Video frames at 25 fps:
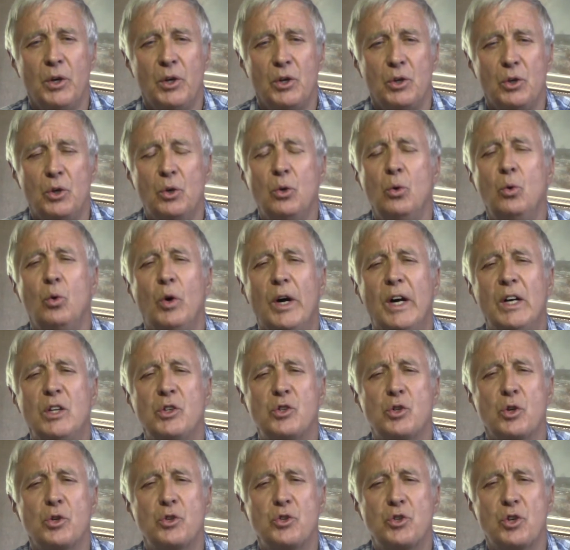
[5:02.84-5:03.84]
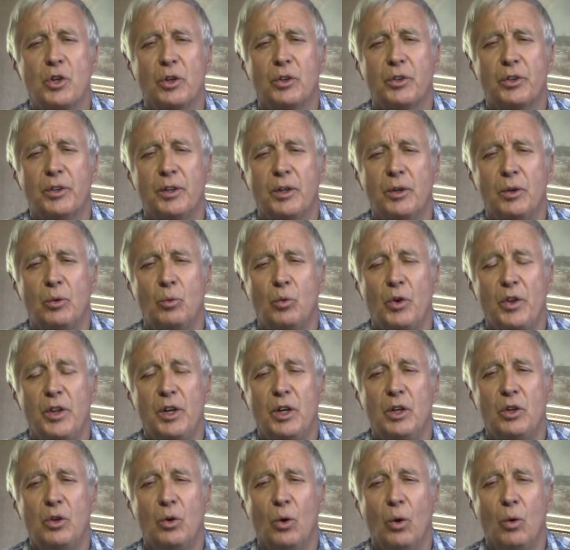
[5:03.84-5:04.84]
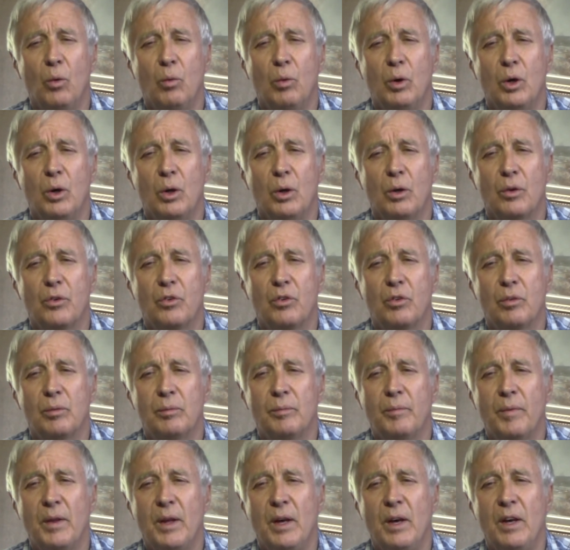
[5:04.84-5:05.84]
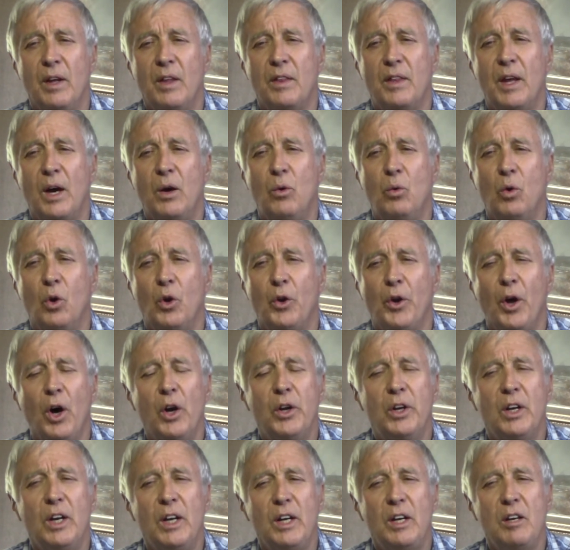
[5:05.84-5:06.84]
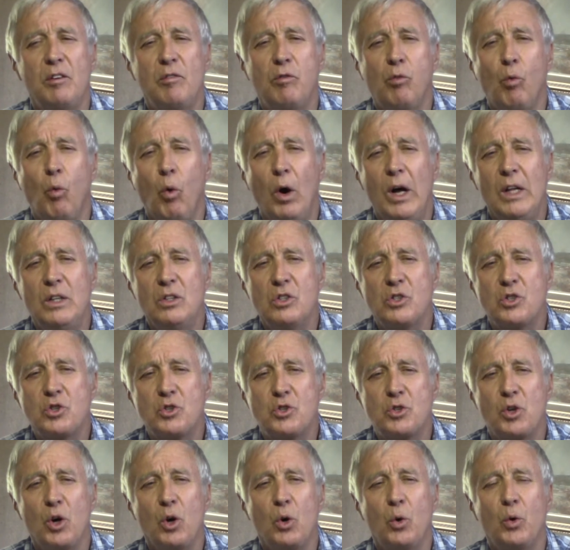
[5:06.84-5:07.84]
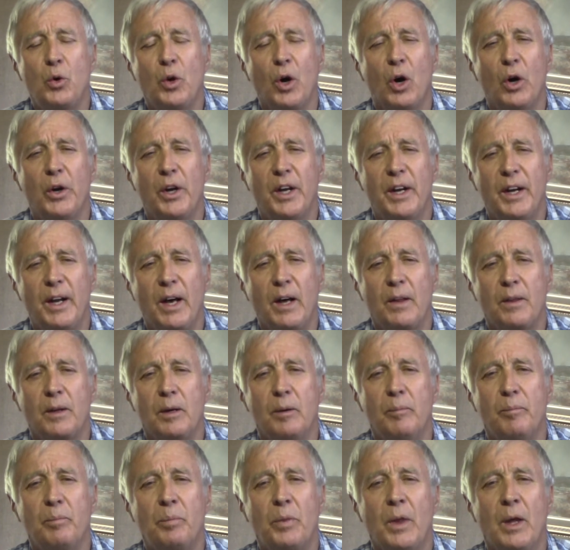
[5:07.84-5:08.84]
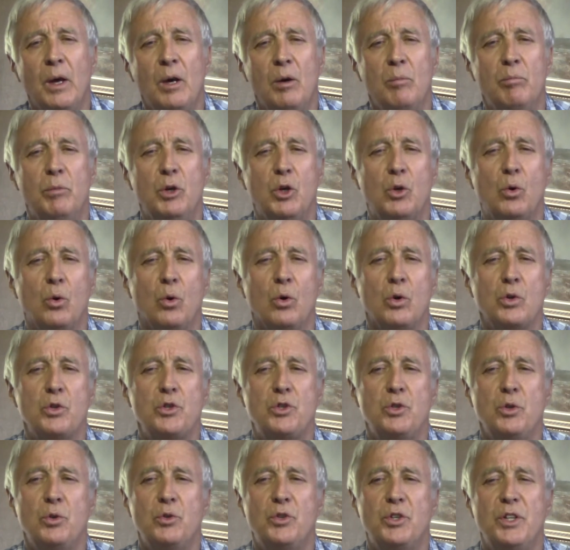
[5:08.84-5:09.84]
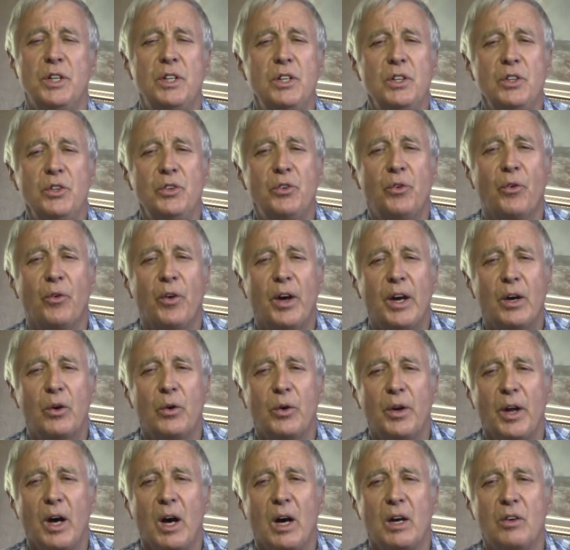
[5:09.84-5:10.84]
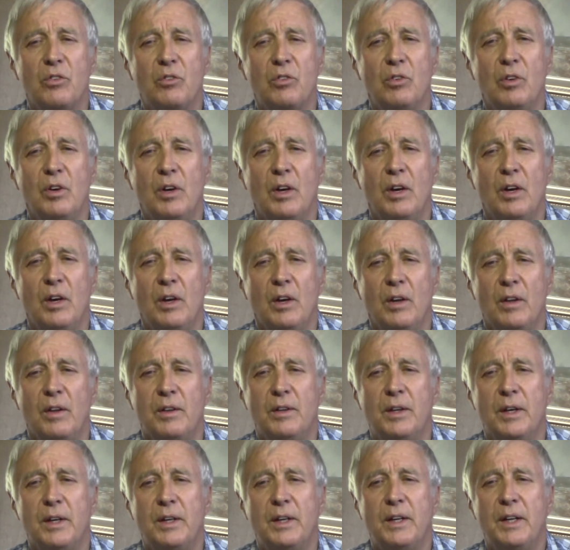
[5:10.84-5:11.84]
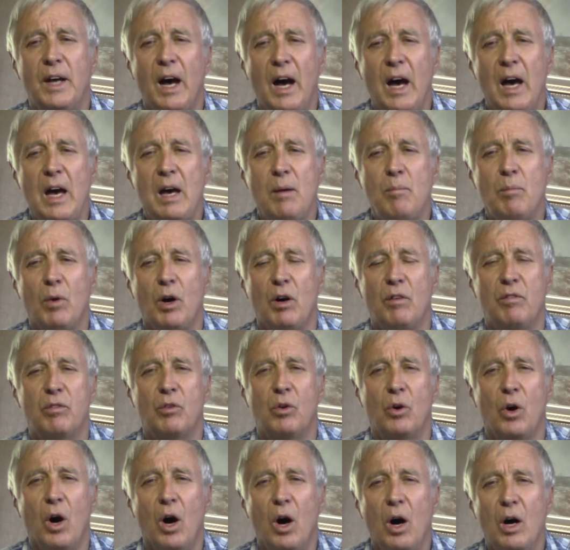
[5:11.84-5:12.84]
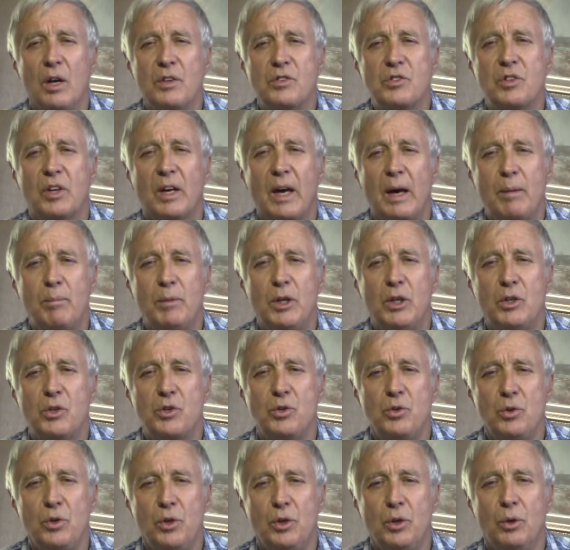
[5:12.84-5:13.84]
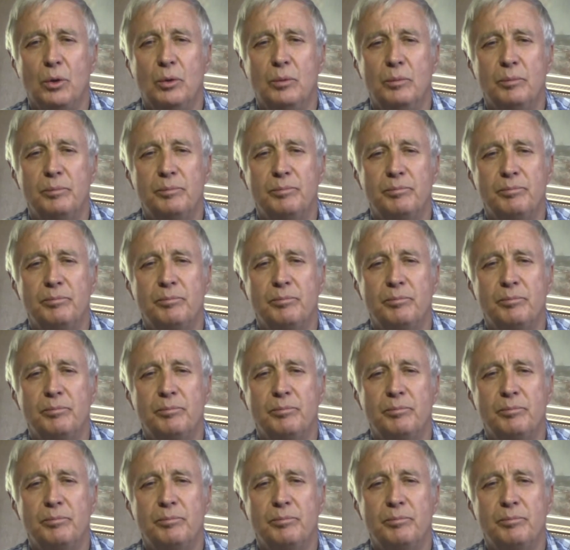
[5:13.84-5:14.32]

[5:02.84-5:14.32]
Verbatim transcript: you and your children within your walls. They will not leave one stone on another because you didn't recognize the time of God's coming to you.